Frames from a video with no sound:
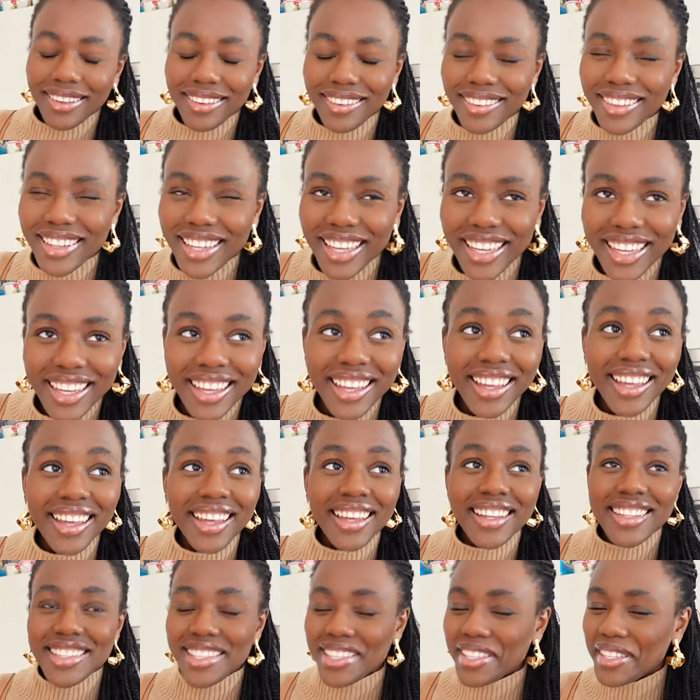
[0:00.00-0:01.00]
okay,
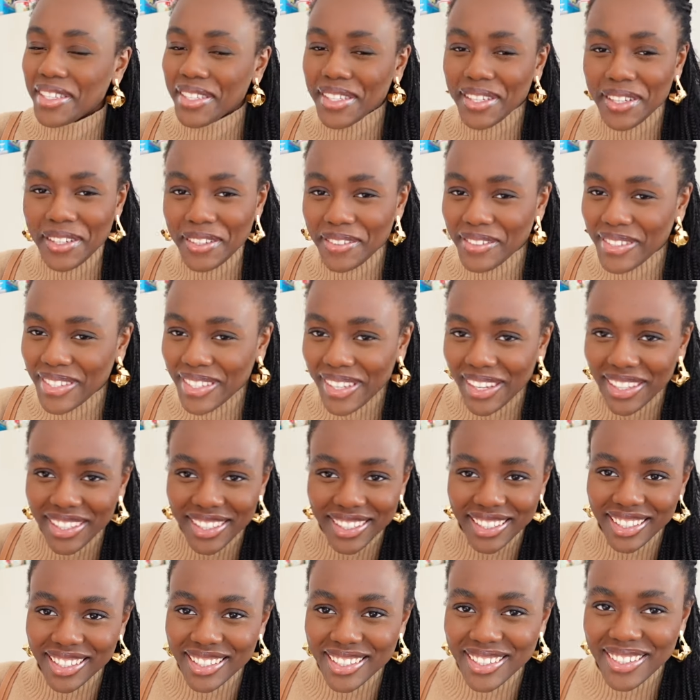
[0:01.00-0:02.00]
this is enough
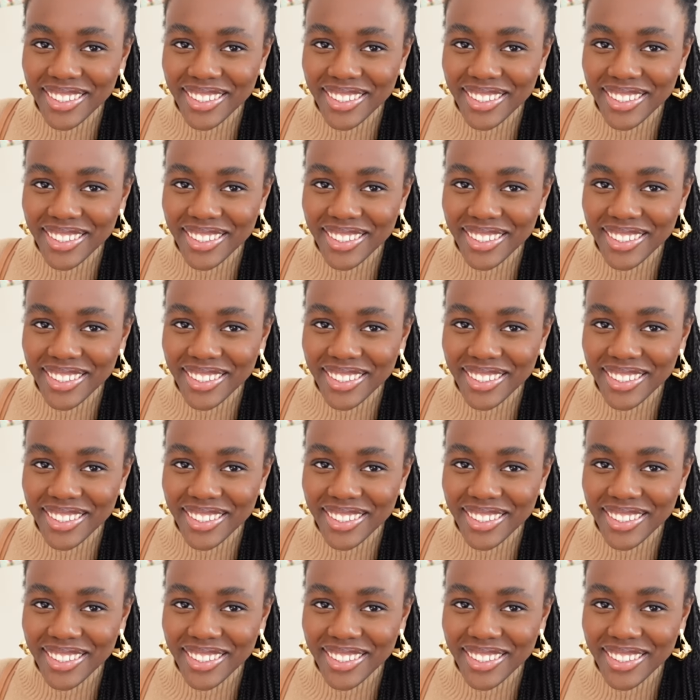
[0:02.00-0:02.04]
stalling. Let's